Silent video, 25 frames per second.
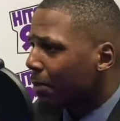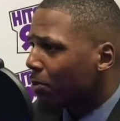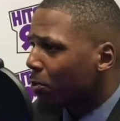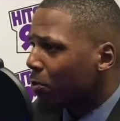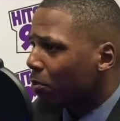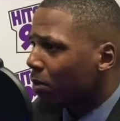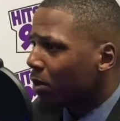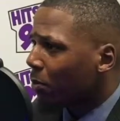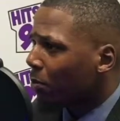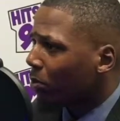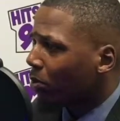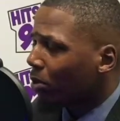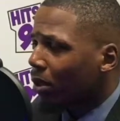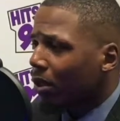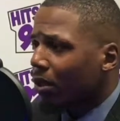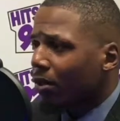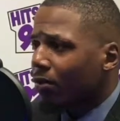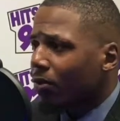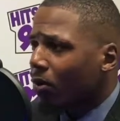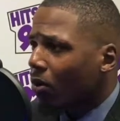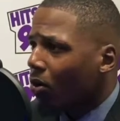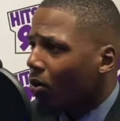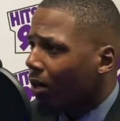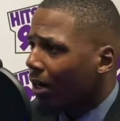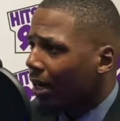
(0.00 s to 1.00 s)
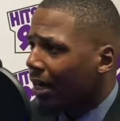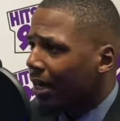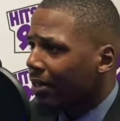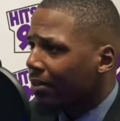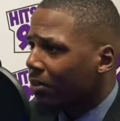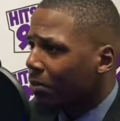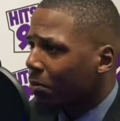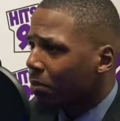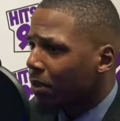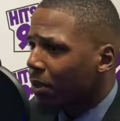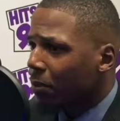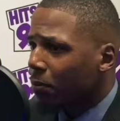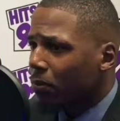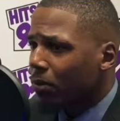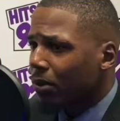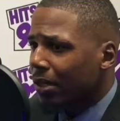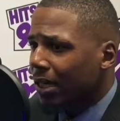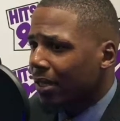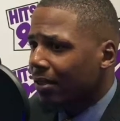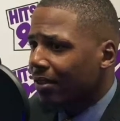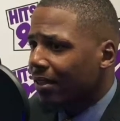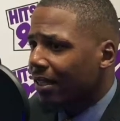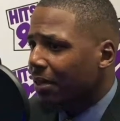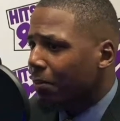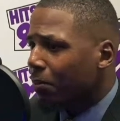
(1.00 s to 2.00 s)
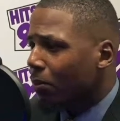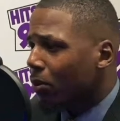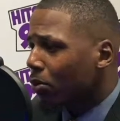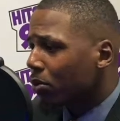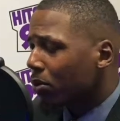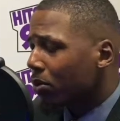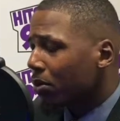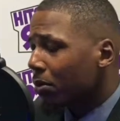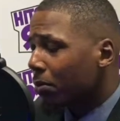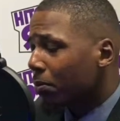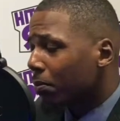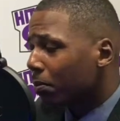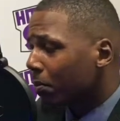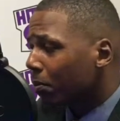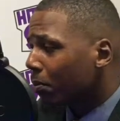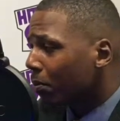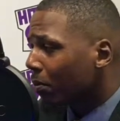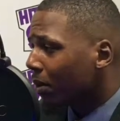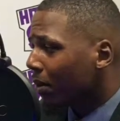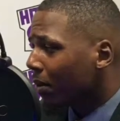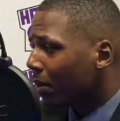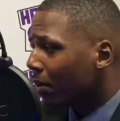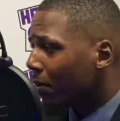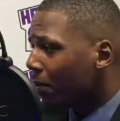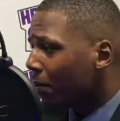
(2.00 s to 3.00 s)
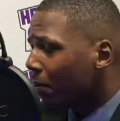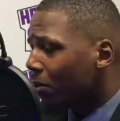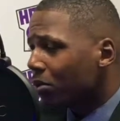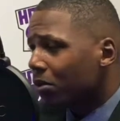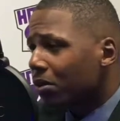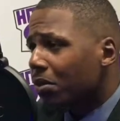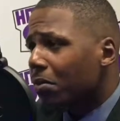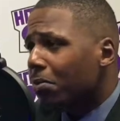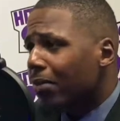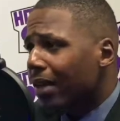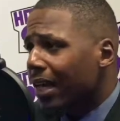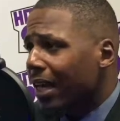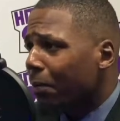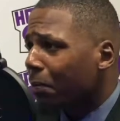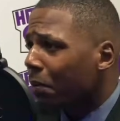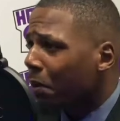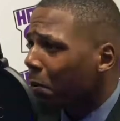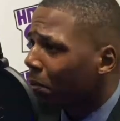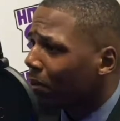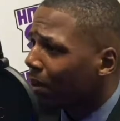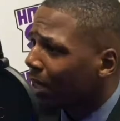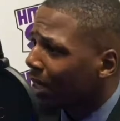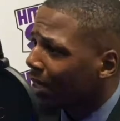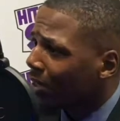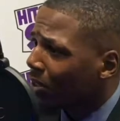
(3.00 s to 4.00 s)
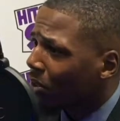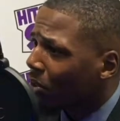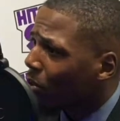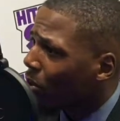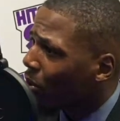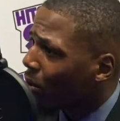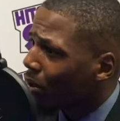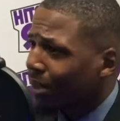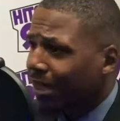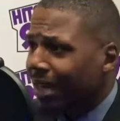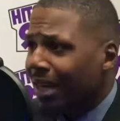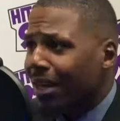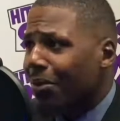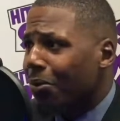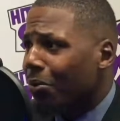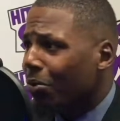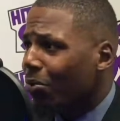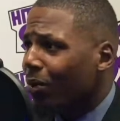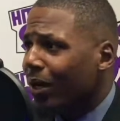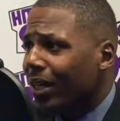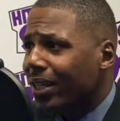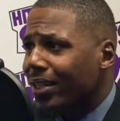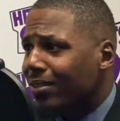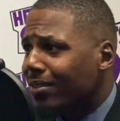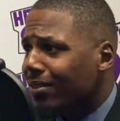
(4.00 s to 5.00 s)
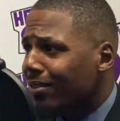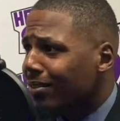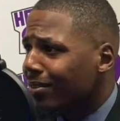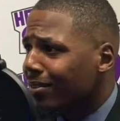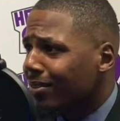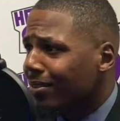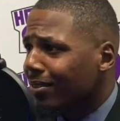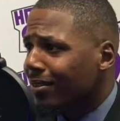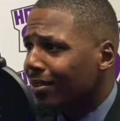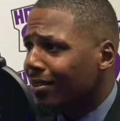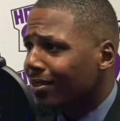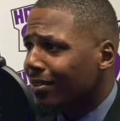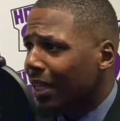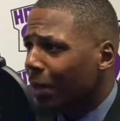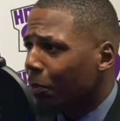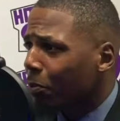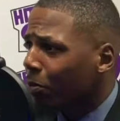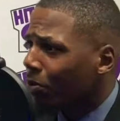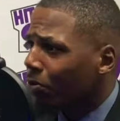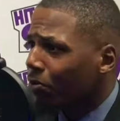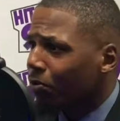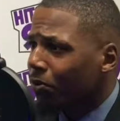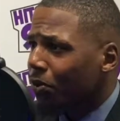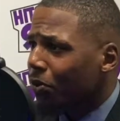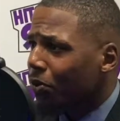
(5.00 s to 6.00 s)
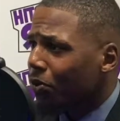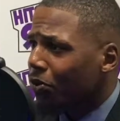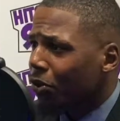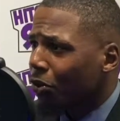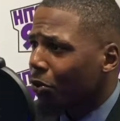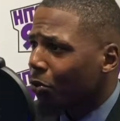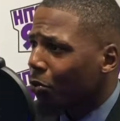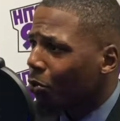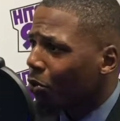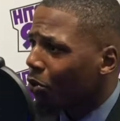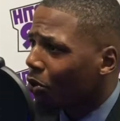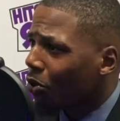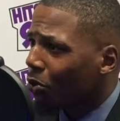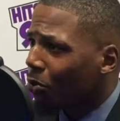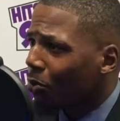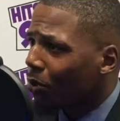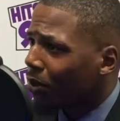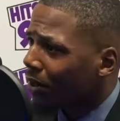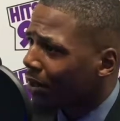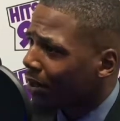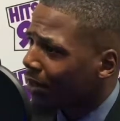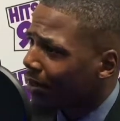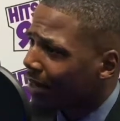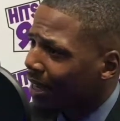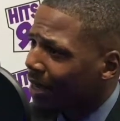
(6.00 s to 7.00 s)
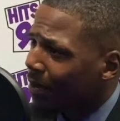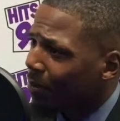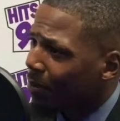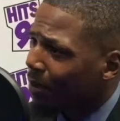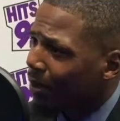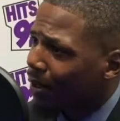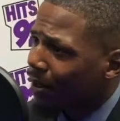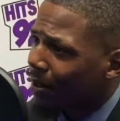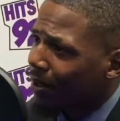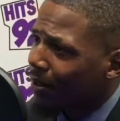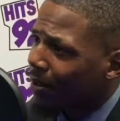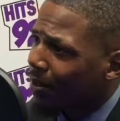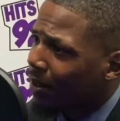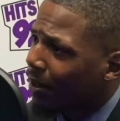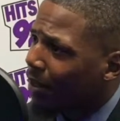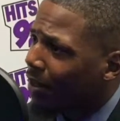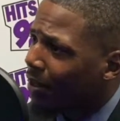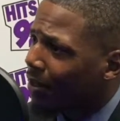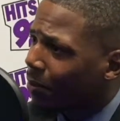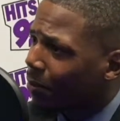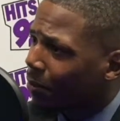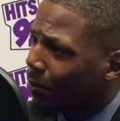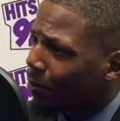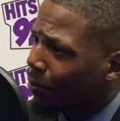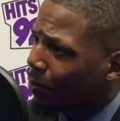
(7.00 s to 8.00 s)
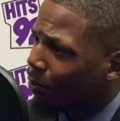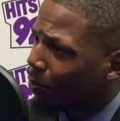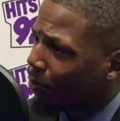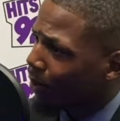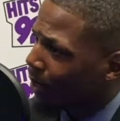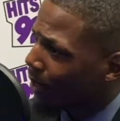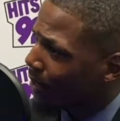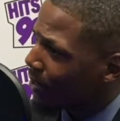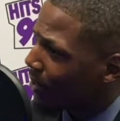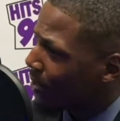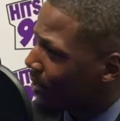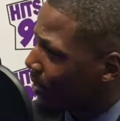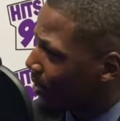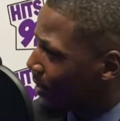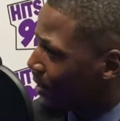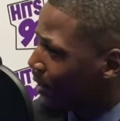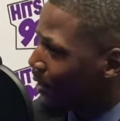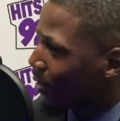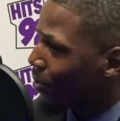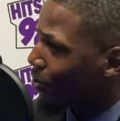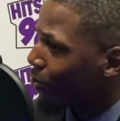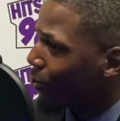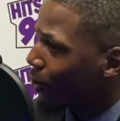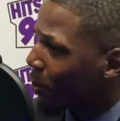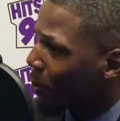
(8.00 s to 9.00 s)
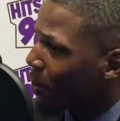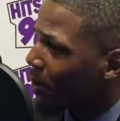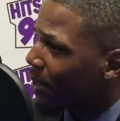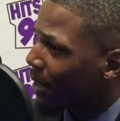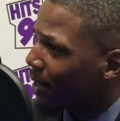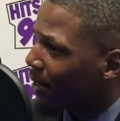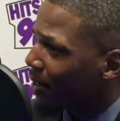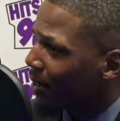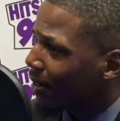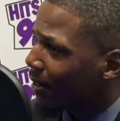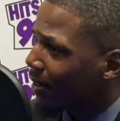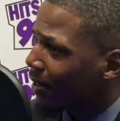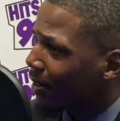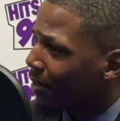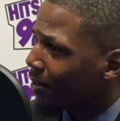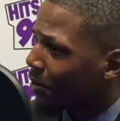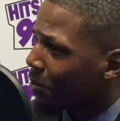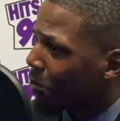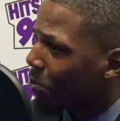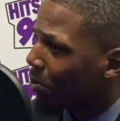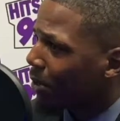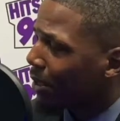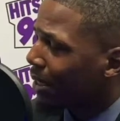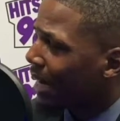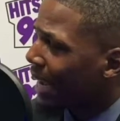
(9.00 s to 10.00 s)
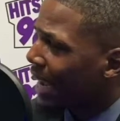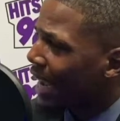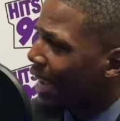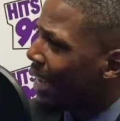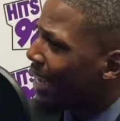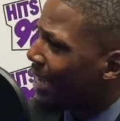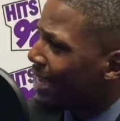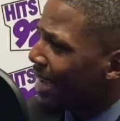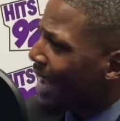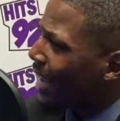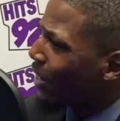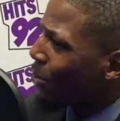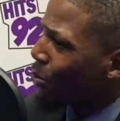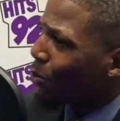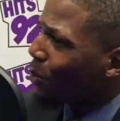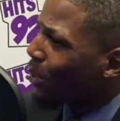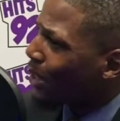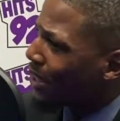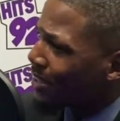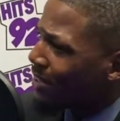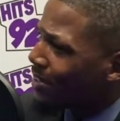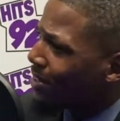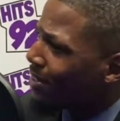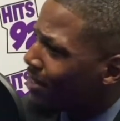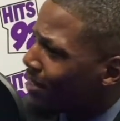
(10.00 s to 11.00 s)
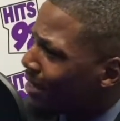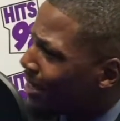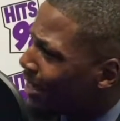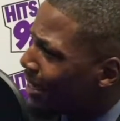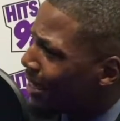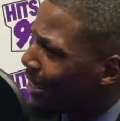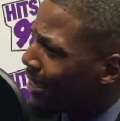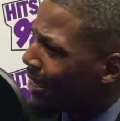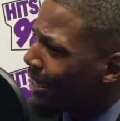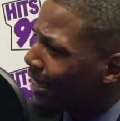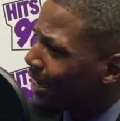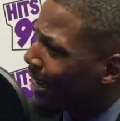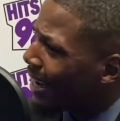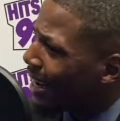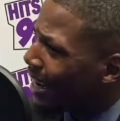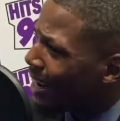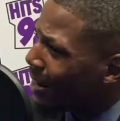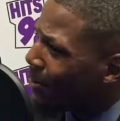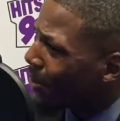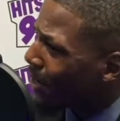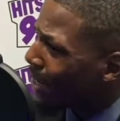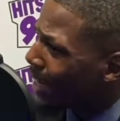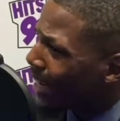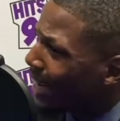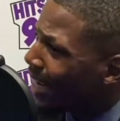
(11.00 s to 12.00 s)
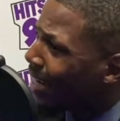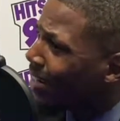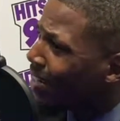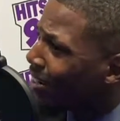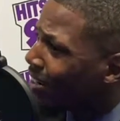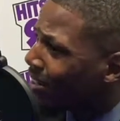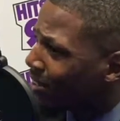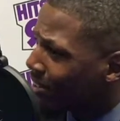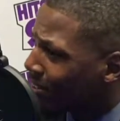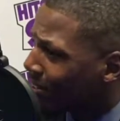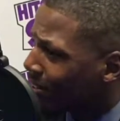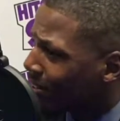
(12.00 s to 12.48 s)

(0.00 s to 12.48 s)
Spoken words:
of people, love all kinds of people, and I think most of the black people I know are not racist. Yeah. They prefer a world where they're not being prejudiced and discriminated against. But right. I don't really see it inherent in us,